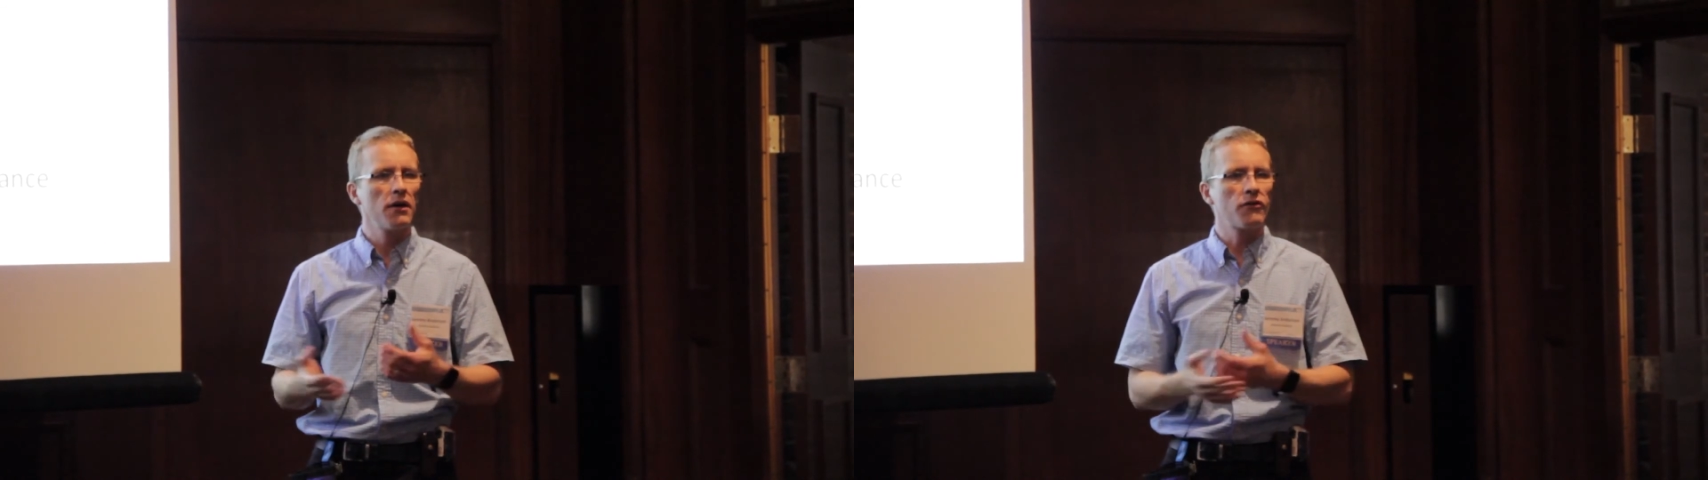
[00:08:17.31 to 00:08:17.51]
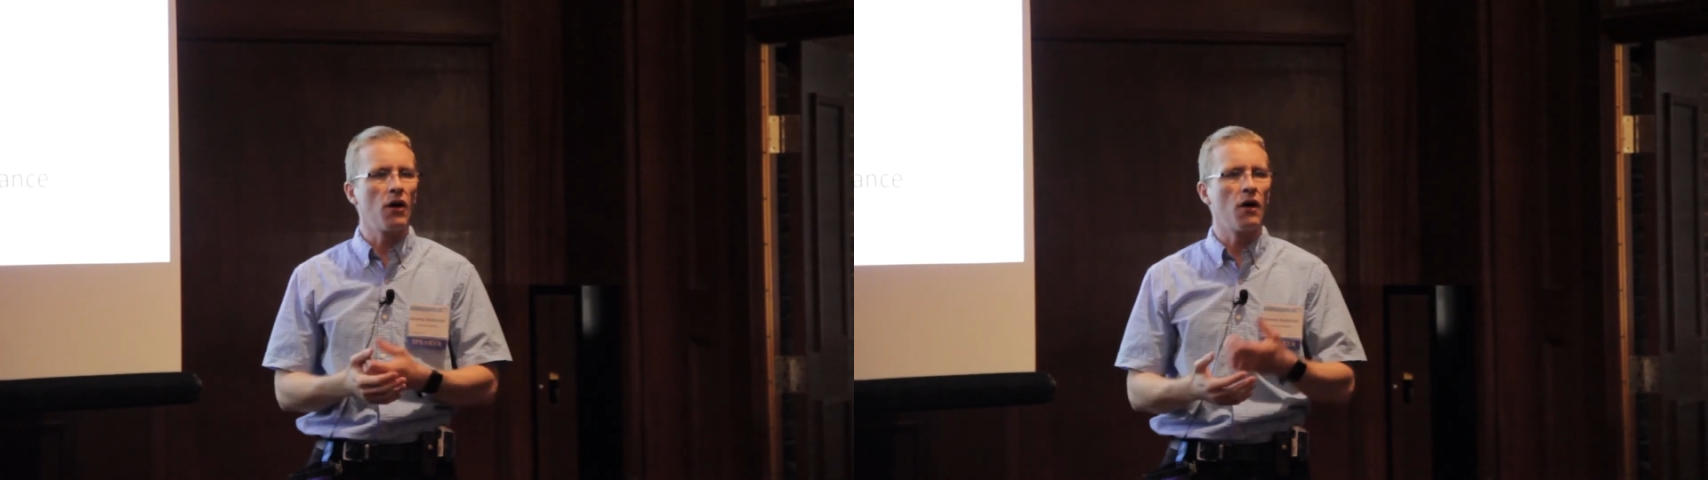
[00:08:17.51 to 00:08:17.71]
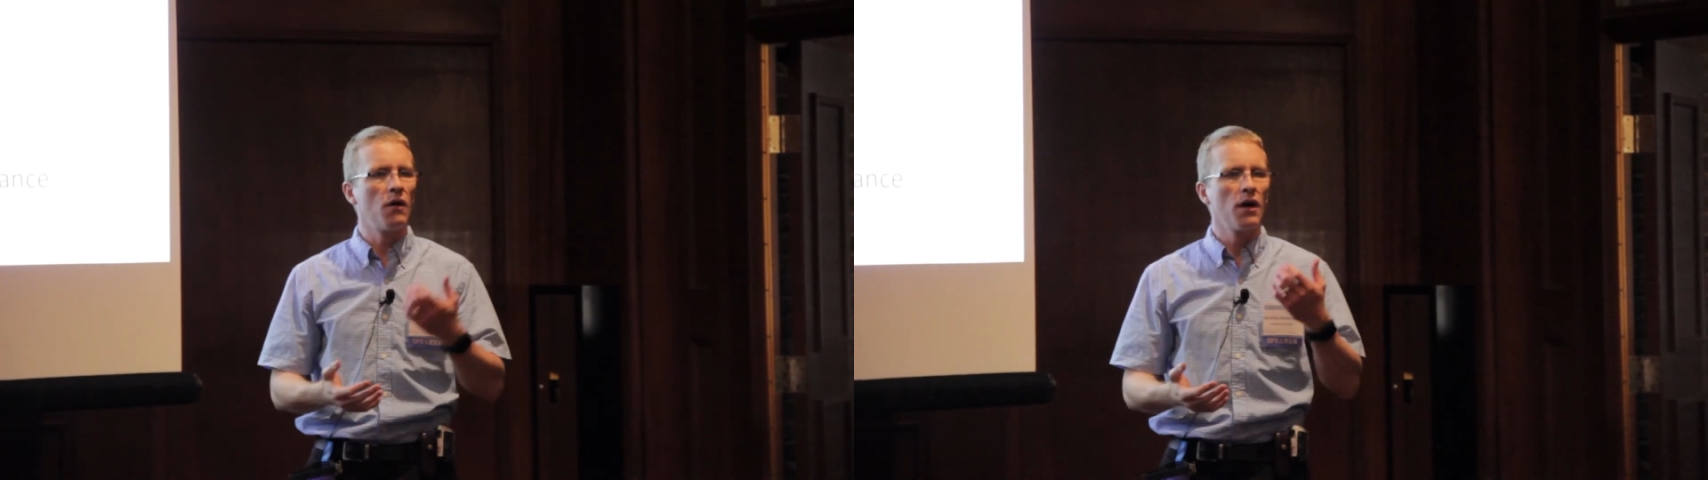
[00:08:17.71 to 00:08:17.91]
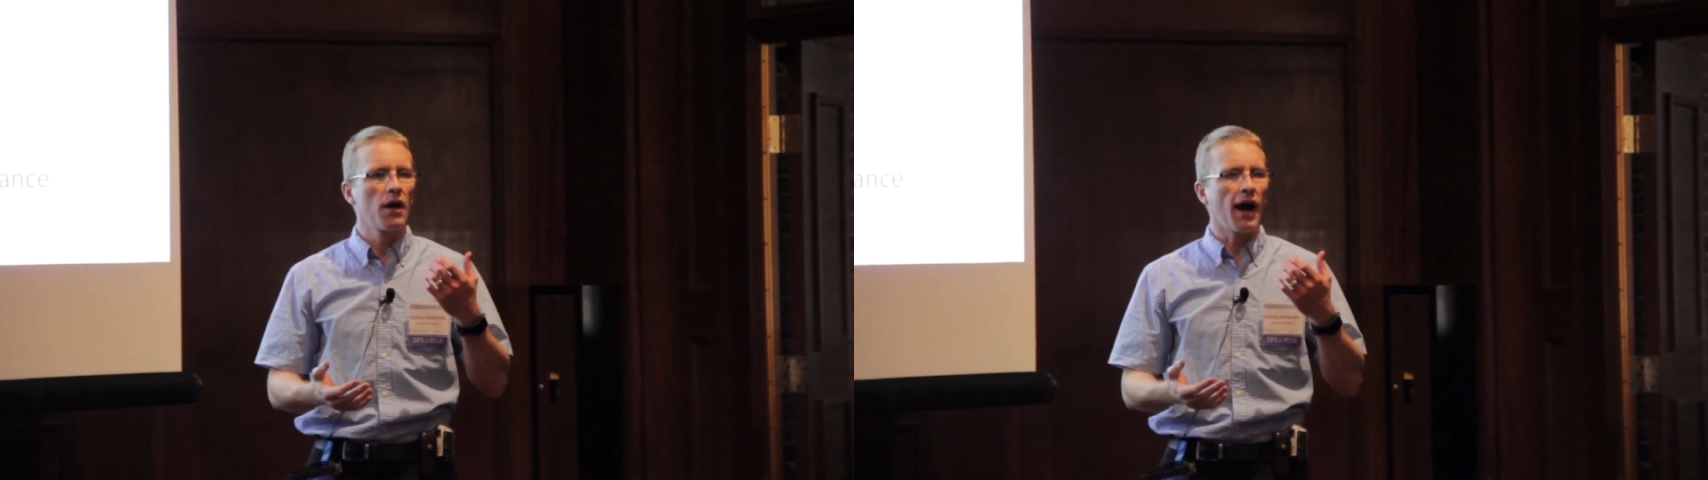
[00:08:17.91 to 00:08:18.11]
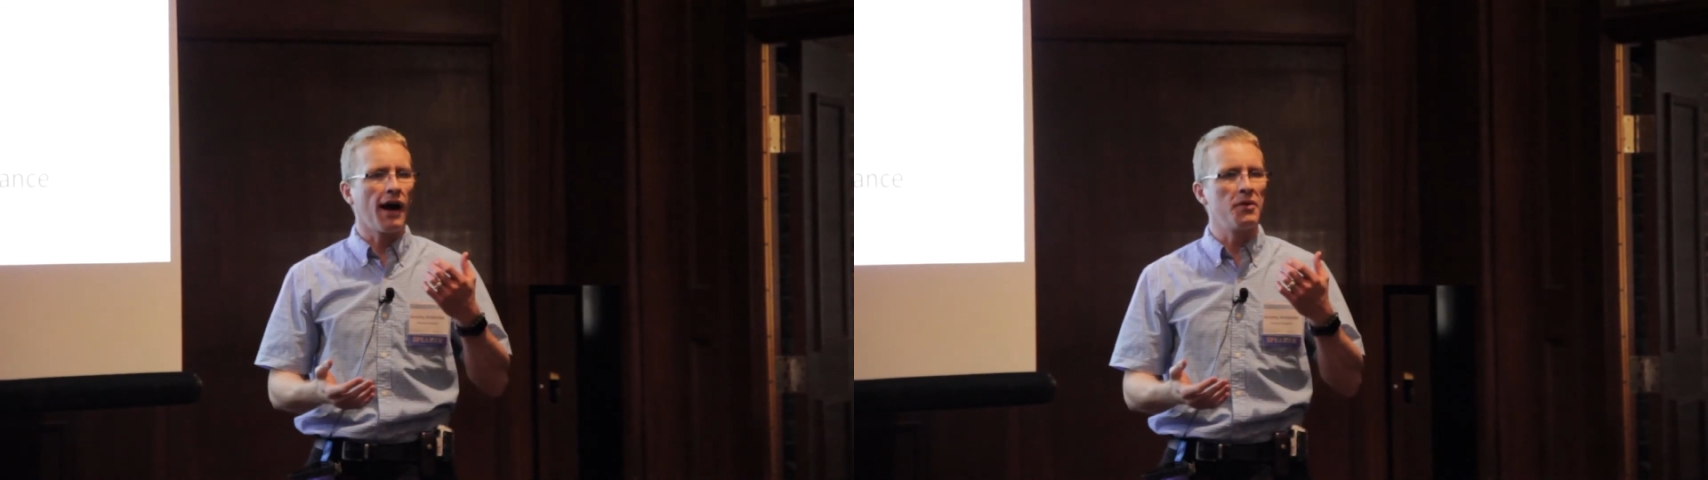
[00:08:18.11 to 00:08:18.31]
So
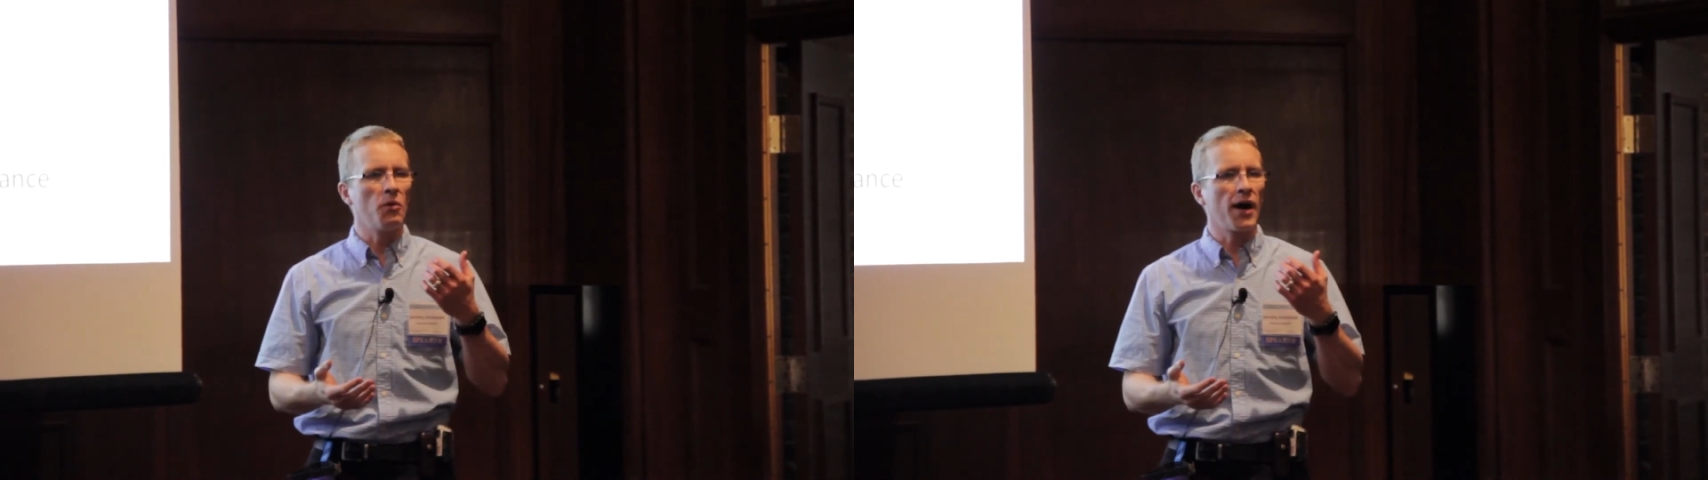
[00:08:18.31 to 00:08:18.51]
I've been